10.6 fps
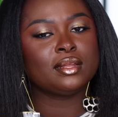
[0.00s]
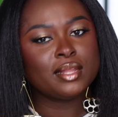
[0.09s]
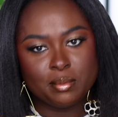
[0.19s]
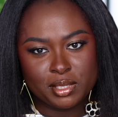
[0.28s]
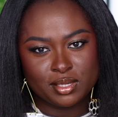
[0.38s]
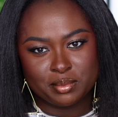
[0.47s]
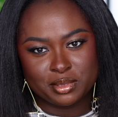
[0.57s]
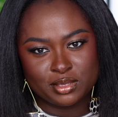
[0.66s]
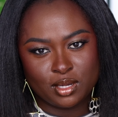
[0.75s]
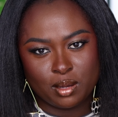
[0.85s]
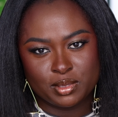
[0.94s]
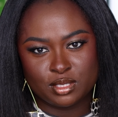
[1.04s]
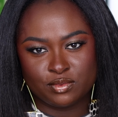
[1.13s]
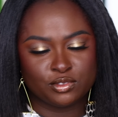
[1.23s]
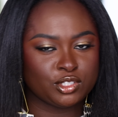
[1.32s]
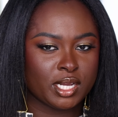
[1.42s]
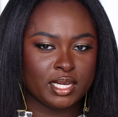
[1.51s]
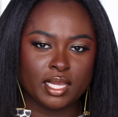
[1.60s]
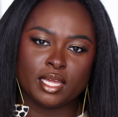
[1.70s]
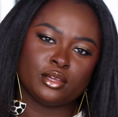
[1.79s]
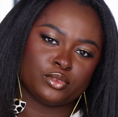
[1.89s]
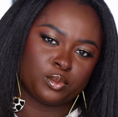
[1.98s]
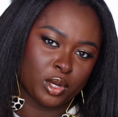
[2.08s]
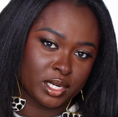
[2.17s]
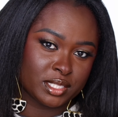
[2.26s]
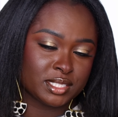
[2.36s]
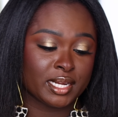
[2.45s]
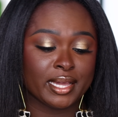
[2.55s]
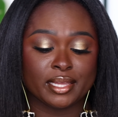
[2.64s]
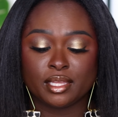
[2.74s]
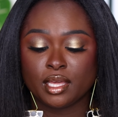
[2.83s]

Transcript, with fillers: Let me know down below in the comments if you've tried any of the products that I